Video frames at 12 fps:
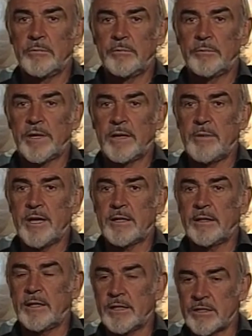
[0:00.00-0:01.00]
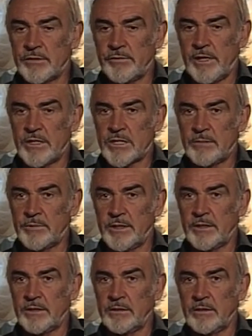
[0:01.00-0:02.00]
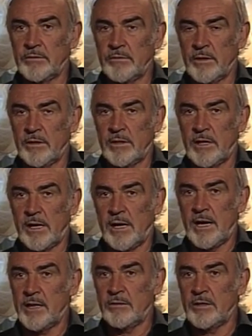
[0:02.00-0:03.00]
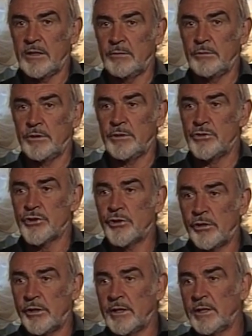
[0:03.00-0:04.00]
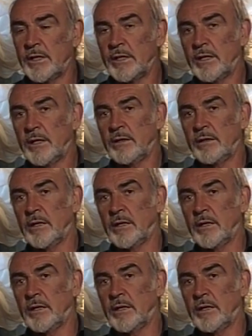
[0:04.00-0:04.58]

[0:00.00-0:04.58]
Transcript: Cartoons were his favorite. He devoured comic books as soon as he picked up a reading